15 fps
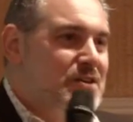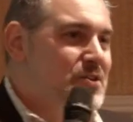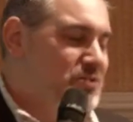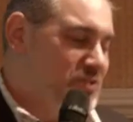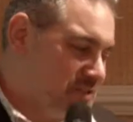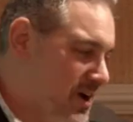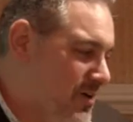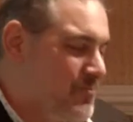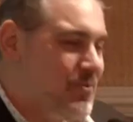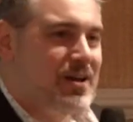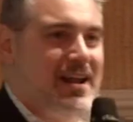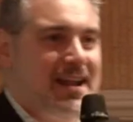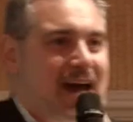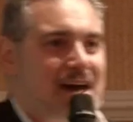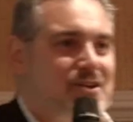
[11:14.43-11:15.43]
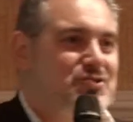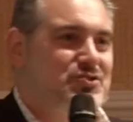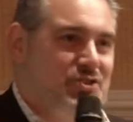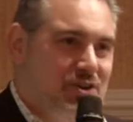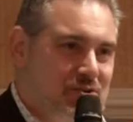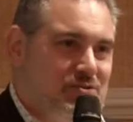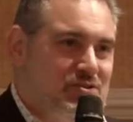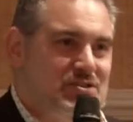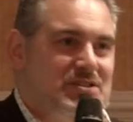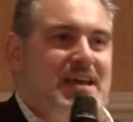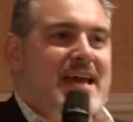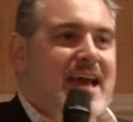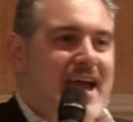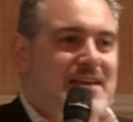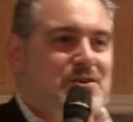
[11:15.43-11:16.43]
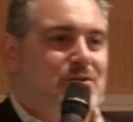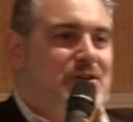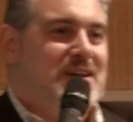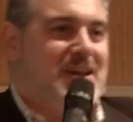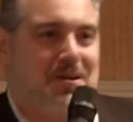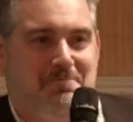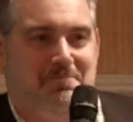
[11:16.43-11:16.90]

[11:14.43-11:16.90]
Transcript: you start running out of juice and you kick